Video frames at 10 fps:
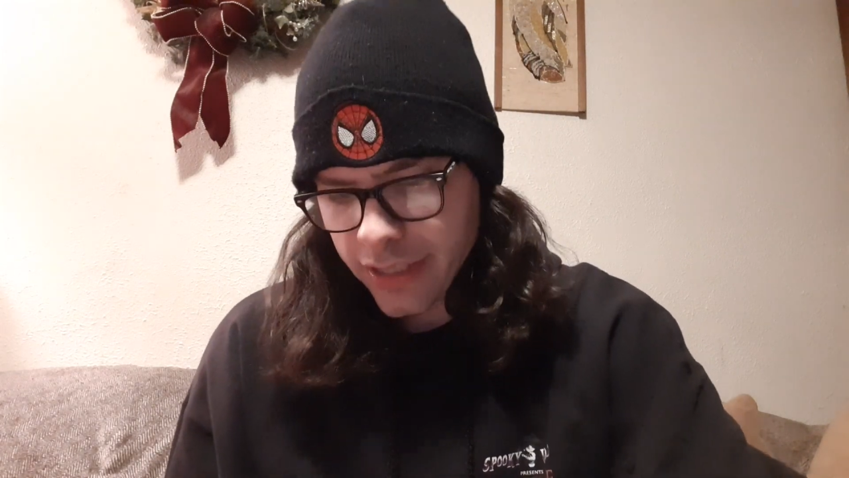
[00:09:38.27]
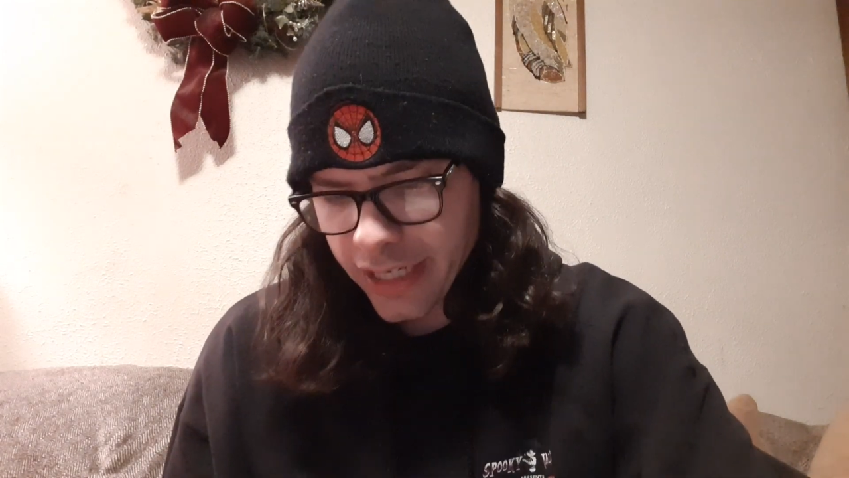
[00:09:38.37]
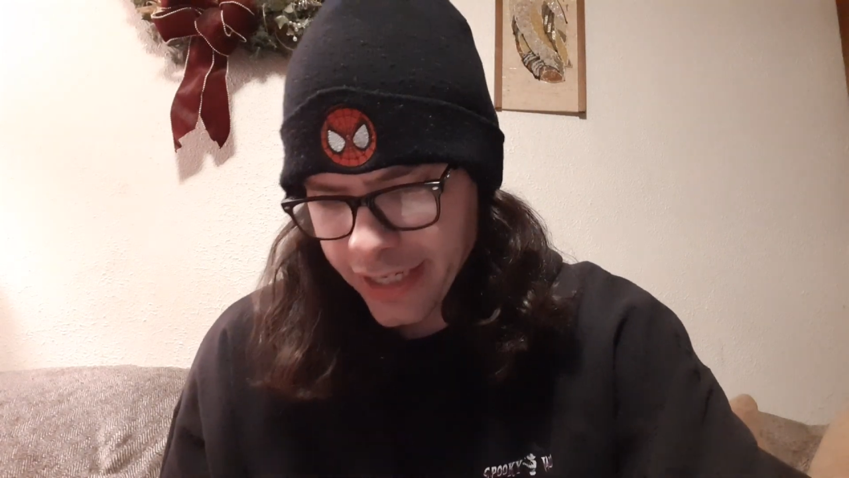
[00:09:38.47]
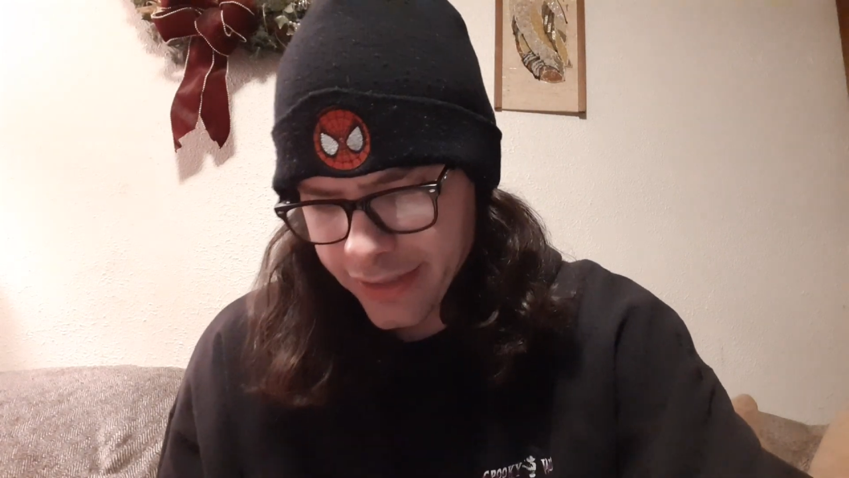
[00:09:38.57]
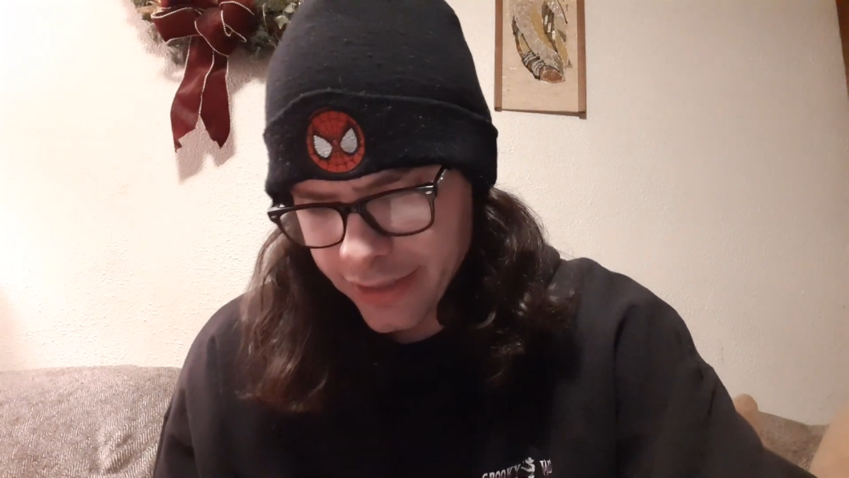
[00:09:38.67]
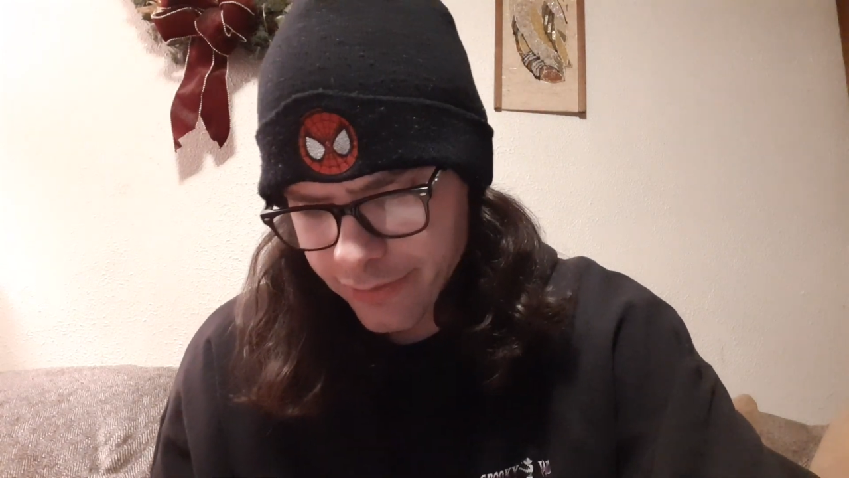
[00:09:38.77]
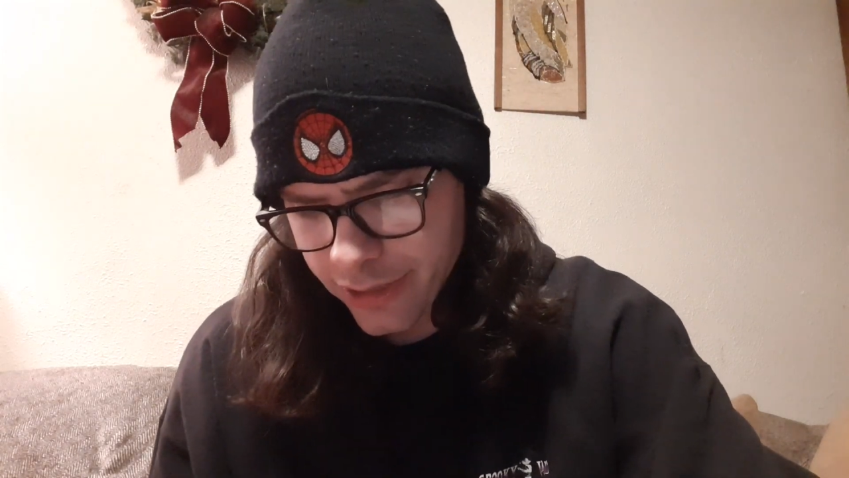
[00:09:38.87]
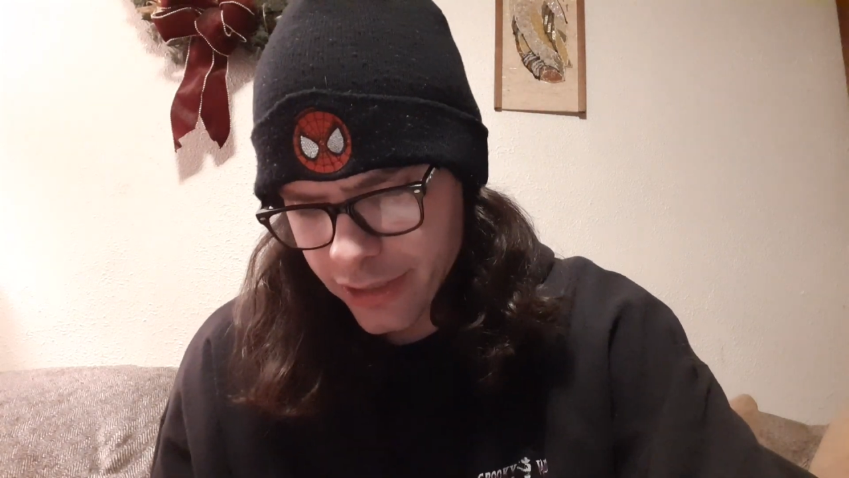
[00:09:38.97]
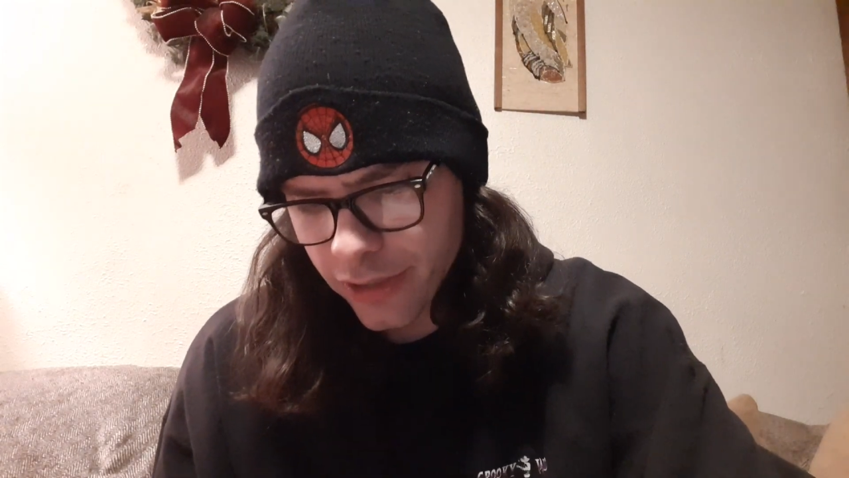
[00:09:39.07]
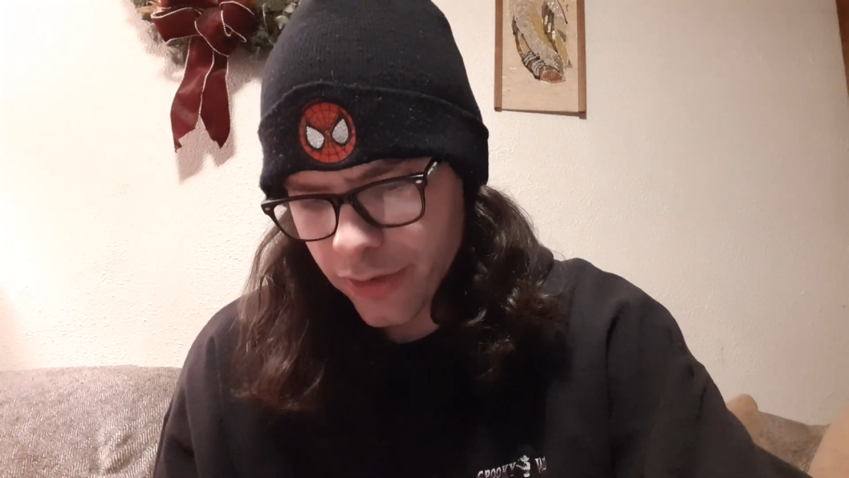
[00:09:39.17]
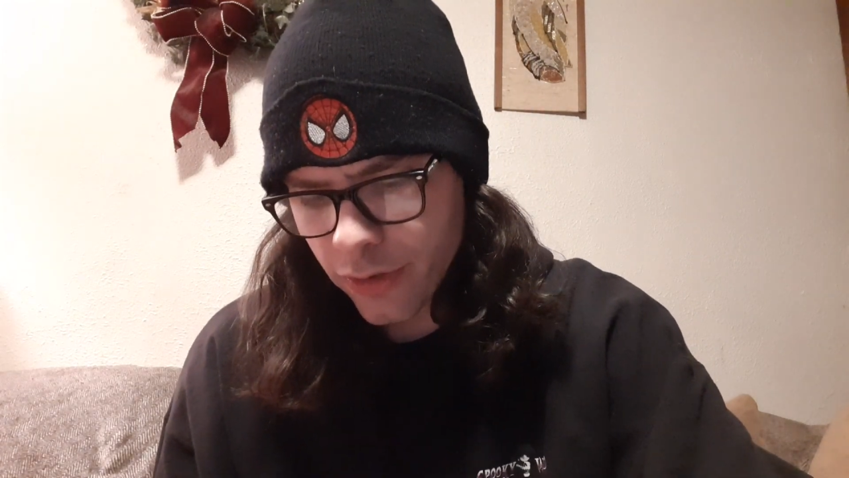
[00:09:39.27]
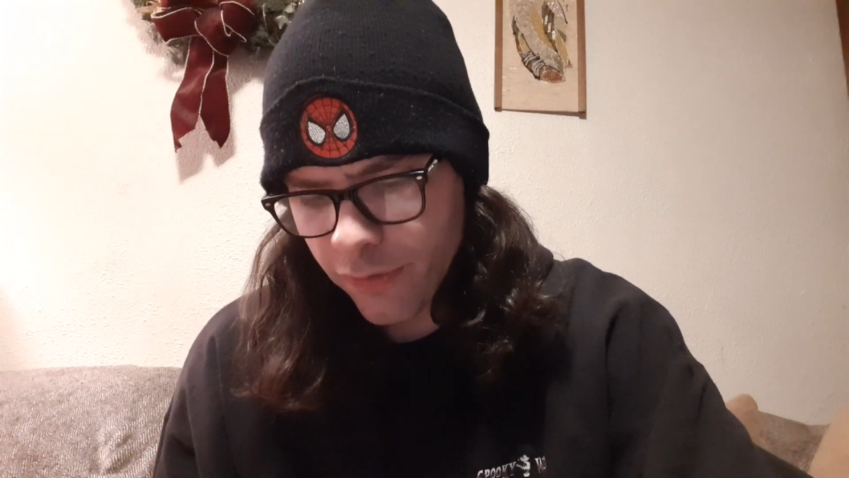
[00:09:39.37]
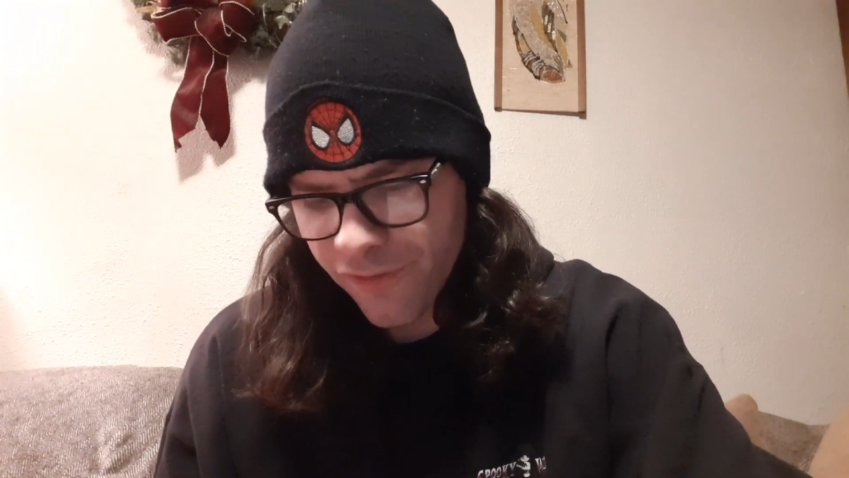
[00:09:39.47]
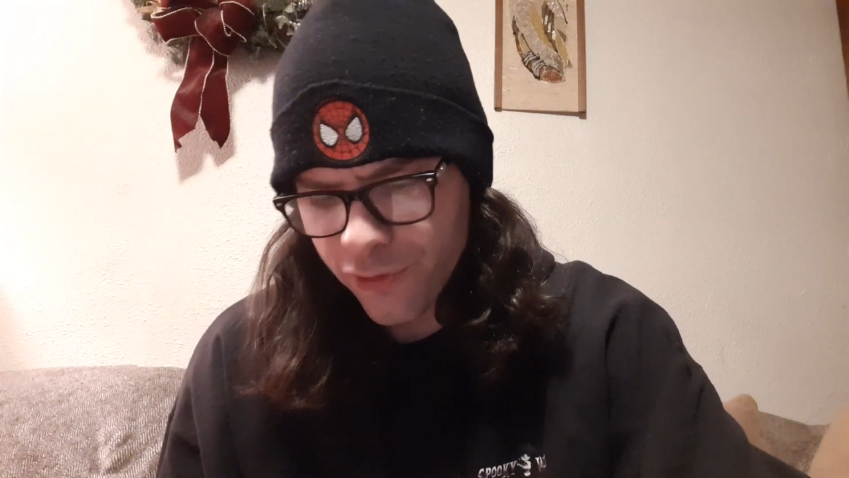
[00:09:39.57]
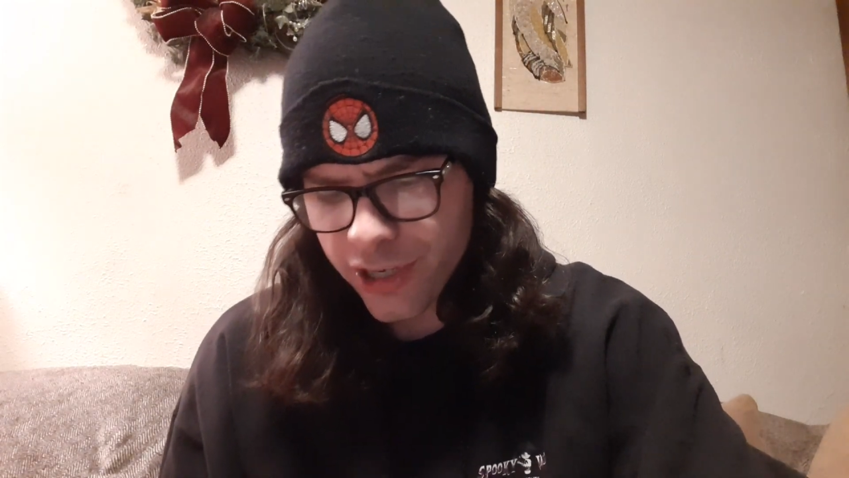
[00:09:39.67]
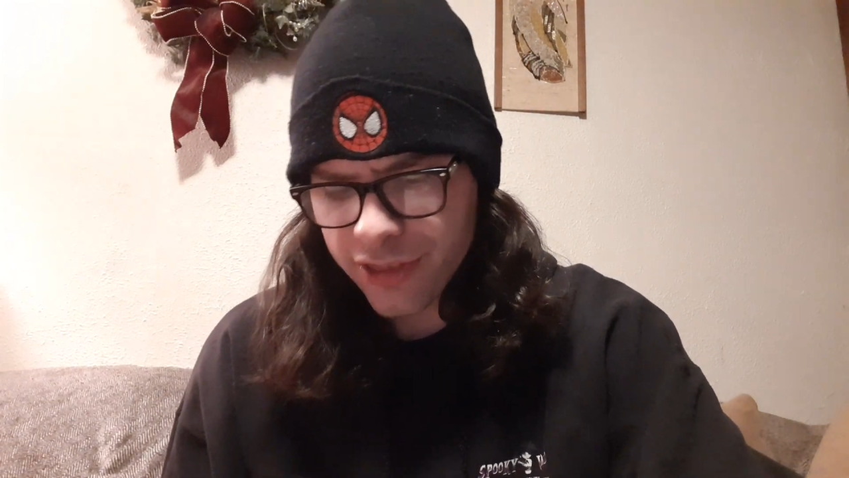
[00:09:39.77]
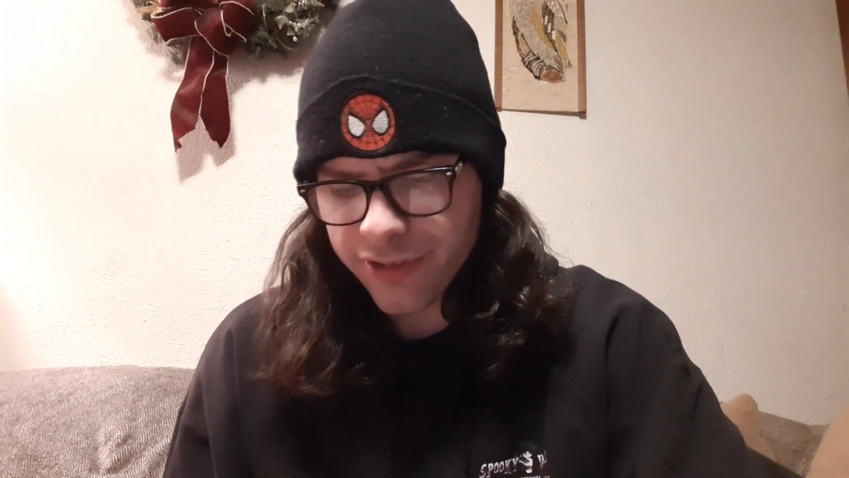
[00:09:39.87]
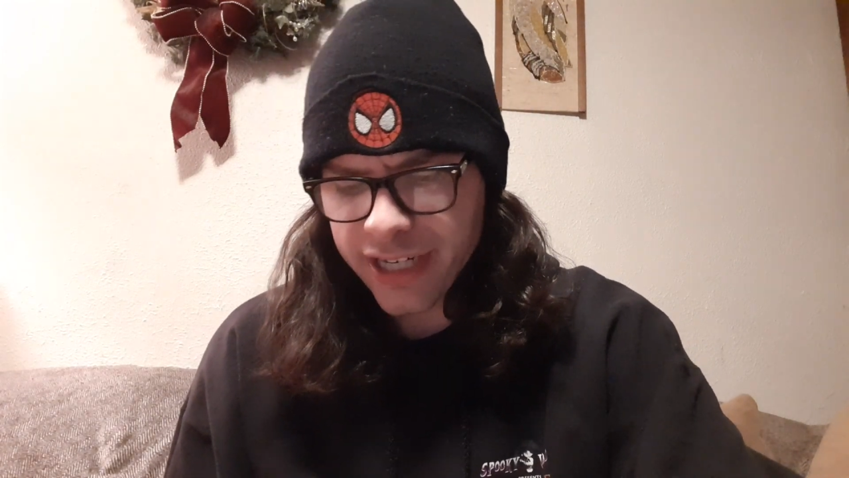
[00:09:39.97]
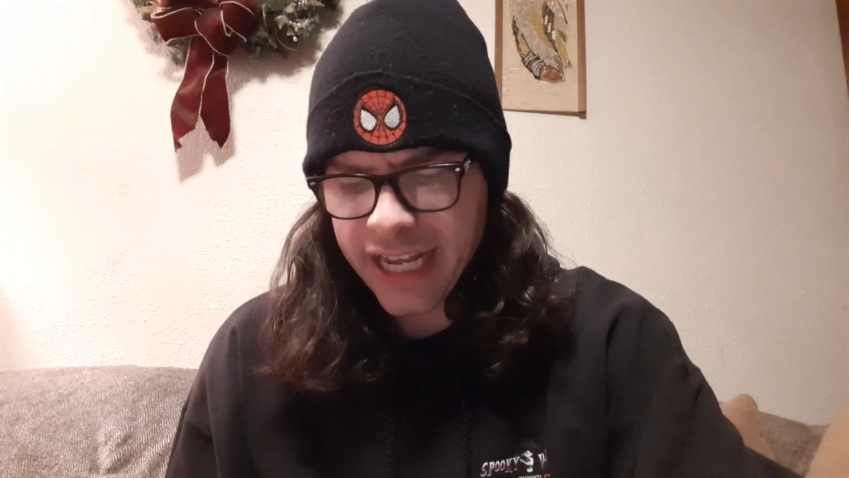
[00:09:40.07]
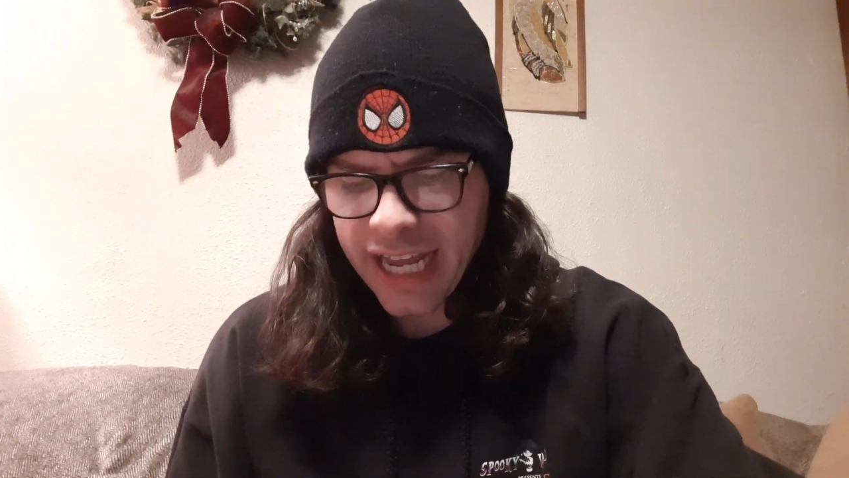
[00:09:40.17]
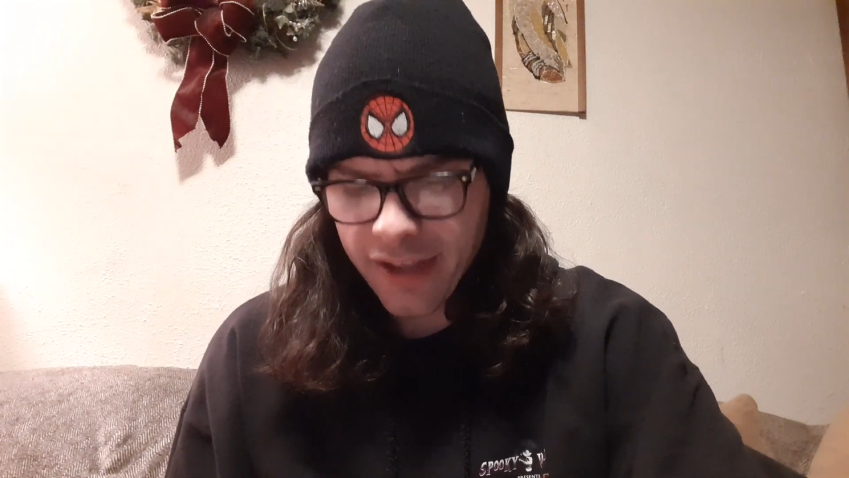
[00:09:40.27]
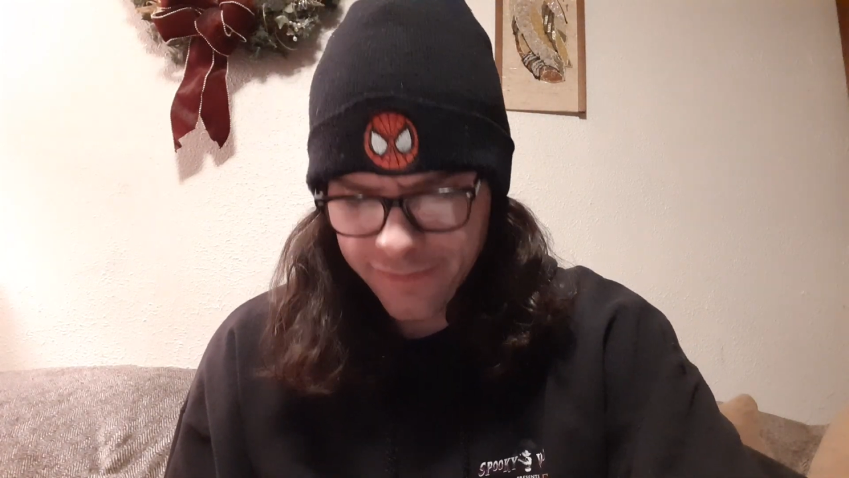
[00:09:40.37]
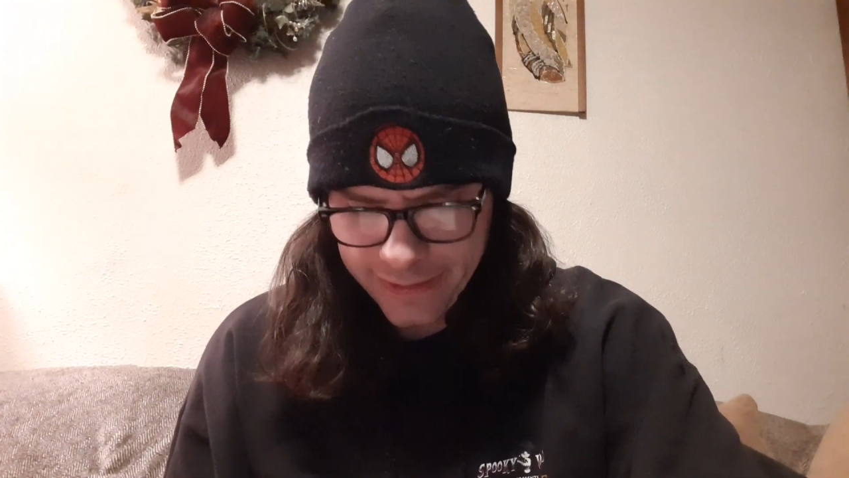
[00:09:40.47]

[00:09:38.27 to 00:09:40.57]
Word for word: I'm, going to go over 43 and a half.